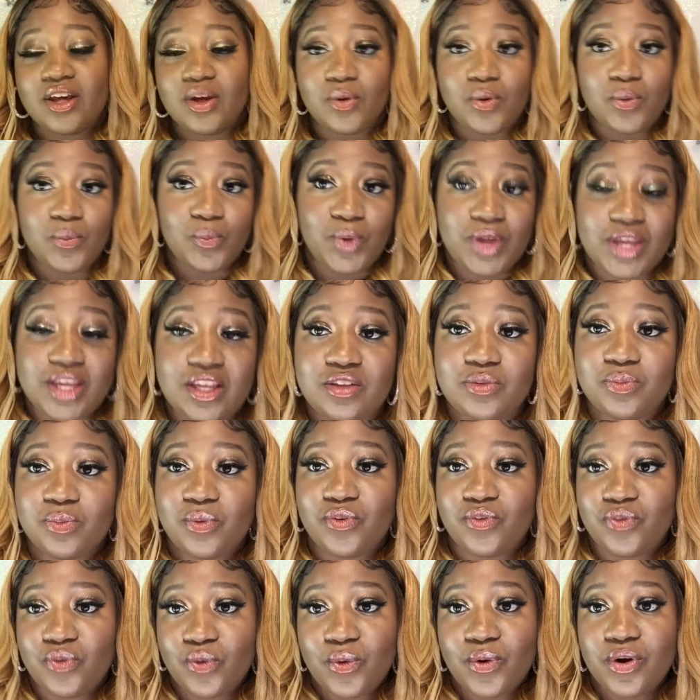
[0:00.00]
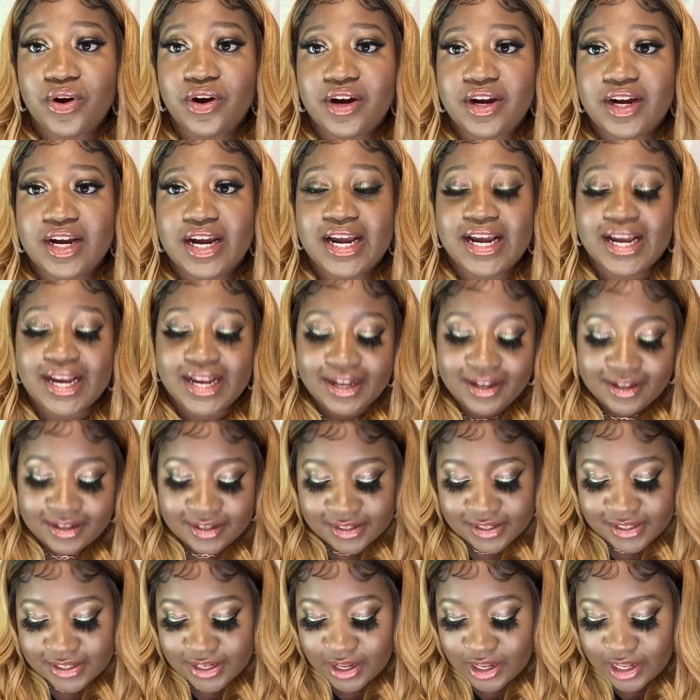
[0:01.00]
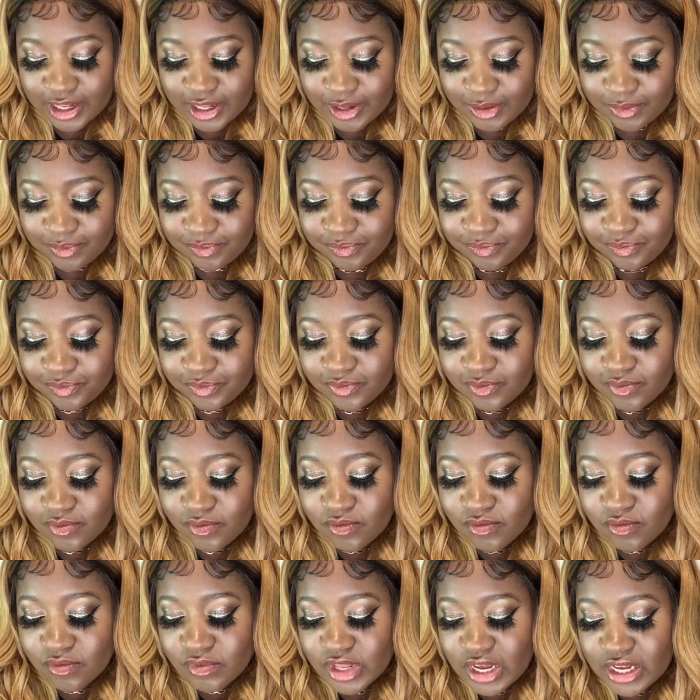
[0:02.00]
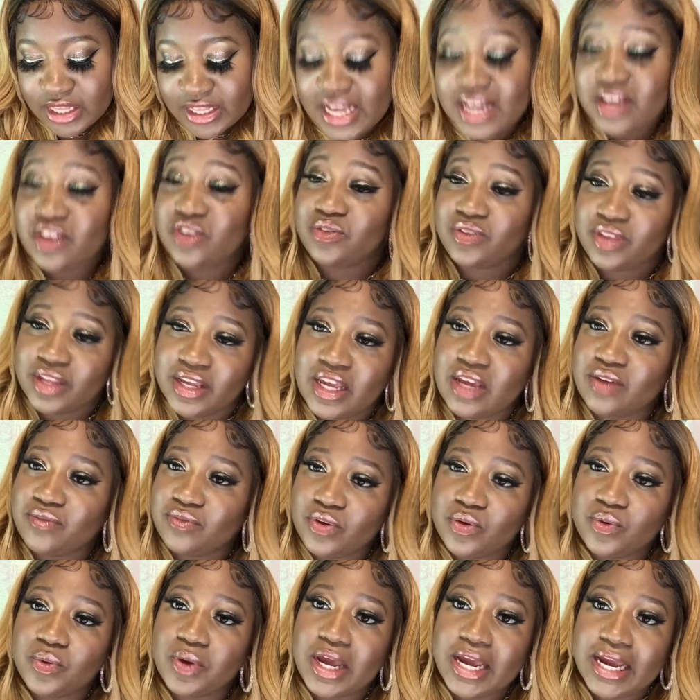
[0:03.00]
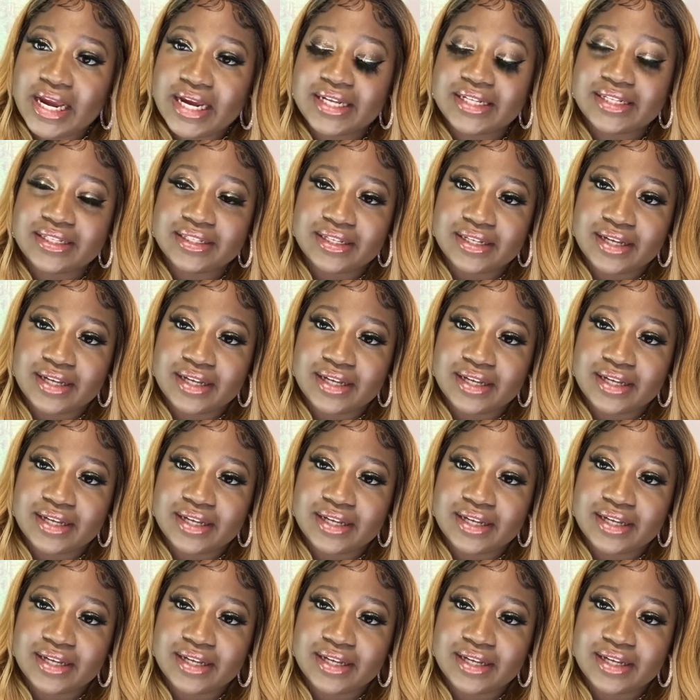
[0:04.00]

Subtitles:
wigs before, and they usually give you a